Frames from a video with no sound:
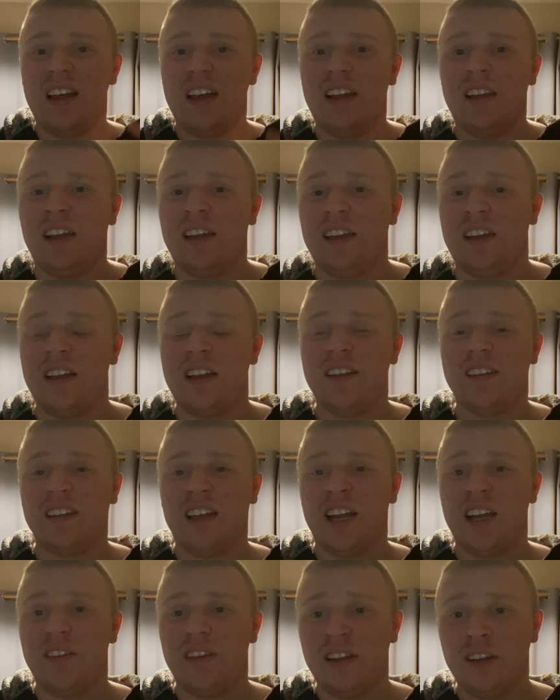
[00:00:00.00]
like it is
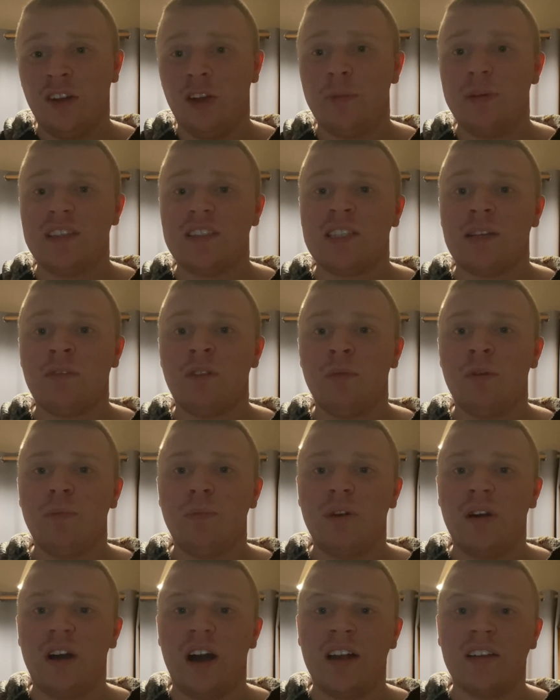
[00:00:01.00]
kind of a little bit acceptable.
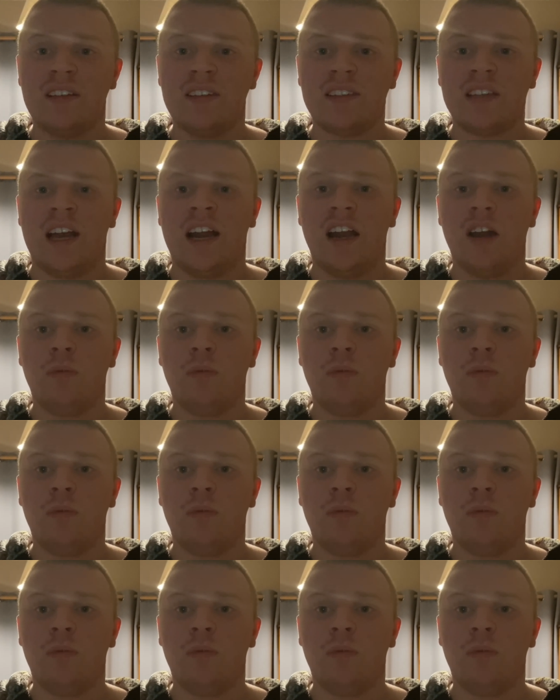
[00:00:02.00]
But I just kind of